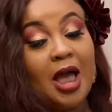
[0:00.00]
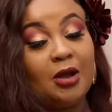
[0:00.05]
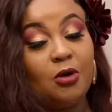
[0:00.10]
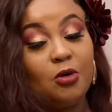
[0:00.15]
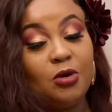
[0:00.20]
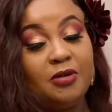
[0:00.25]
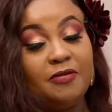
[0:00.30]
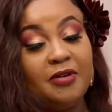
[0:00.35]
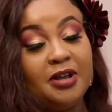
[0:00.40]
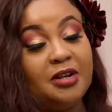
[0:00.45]
I
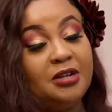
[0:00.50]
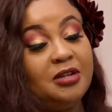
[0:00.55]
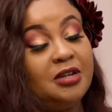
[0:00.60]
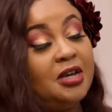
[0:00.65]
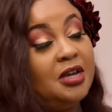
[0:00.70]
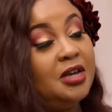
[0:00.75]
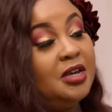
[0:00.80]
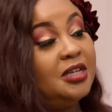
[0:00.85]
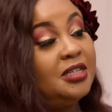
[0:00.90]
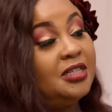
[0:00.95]
could even
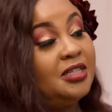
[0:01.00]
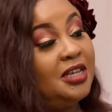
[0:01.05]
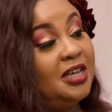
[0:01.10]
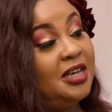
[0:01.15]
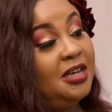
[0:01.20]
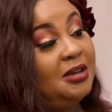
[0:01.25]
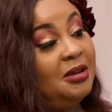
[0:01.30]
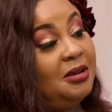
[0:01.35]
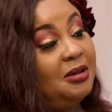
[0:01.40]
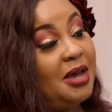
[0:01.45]

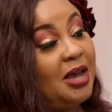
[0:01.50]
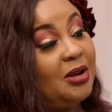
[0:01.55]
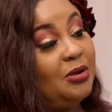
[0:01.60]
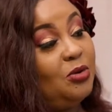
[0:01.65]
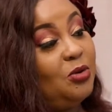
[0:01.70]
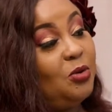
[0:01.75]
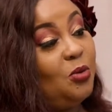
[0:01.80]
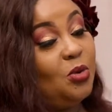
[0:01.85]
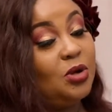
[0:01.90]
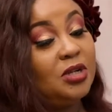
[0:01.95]
say, I
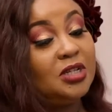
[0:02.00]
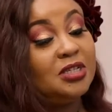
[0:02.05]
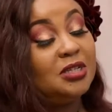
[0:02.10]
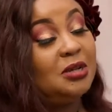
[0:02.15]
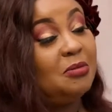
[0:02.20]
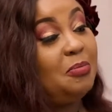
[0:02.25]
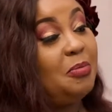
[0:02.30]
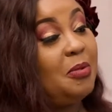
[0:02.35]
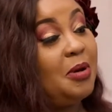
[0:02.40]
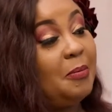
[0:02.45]
don't know what
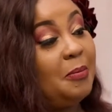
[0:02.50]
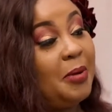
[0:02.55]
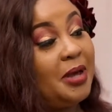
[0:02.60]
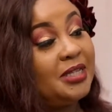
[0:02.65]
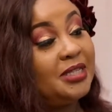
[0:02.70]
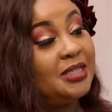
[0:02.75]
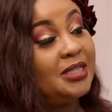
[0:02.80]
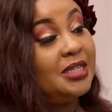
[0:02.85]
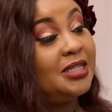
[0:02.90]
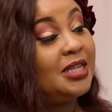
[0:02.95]

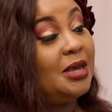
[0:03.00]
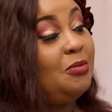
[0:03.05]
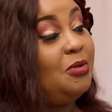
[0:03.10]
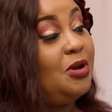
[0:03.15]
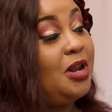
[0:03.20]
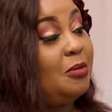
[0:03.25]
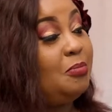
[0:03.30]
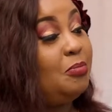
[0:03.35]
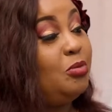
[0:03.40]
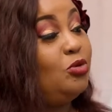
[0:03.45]
Pastor
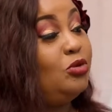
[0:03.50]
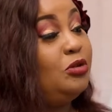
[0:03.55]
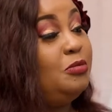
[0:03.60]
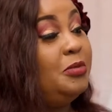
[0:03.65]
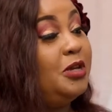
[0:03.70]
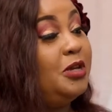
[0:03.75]
Simon had pulled me